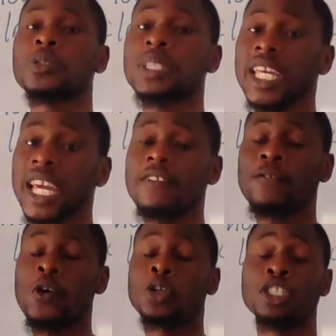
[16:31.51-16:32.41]
So
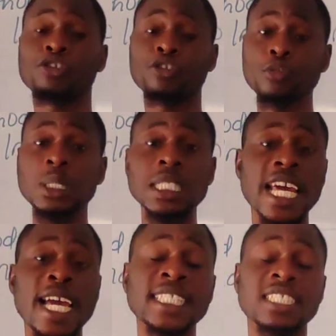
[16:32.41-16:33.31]
therefore, the true
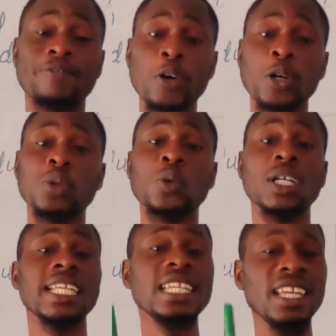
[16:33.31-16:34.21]
test for
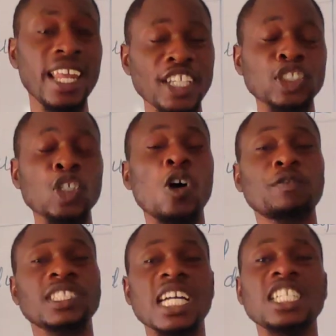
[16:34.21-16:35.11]
the nature
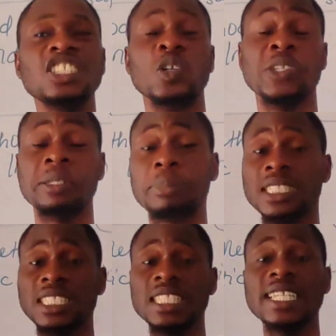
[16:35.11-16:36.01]
of charge on the
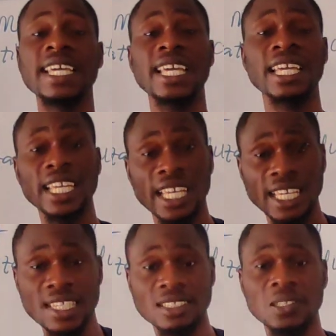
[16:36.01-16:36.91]
body
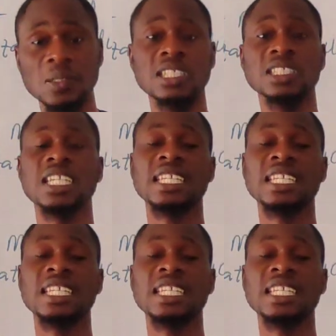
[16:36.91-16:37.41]
is the